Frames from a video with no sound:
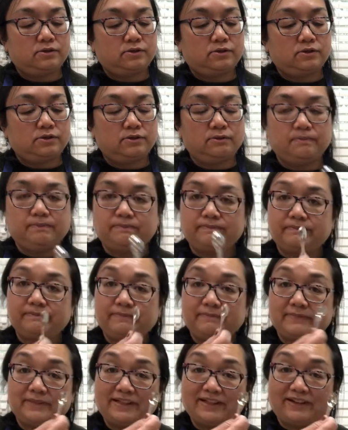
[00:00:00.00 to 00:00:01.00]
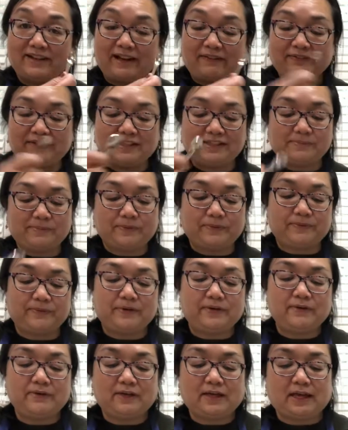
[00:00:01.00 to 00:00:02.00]
Nope, my little 1/2 teaspoon.
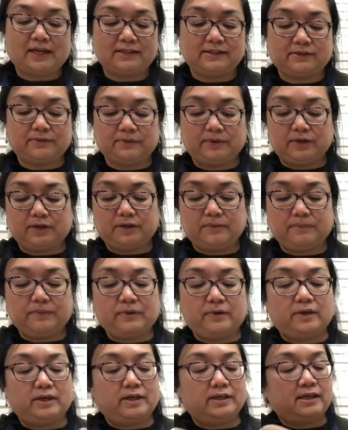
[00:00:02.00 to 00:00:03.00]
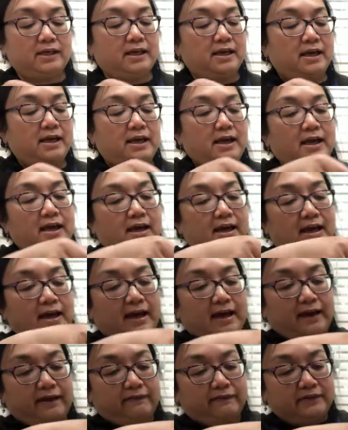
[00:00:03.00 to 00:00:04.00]
Okay, so we're gonna put a
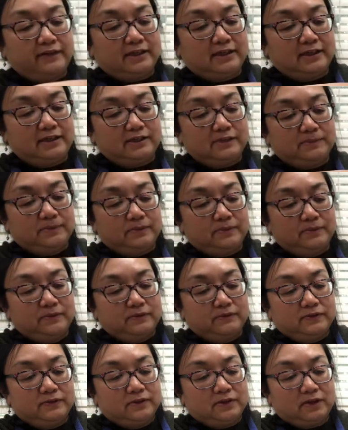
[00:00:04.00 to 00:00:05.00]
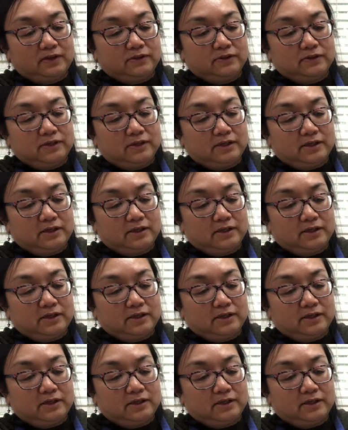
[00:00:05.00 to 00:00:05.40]
1/2 teaspoon of salt.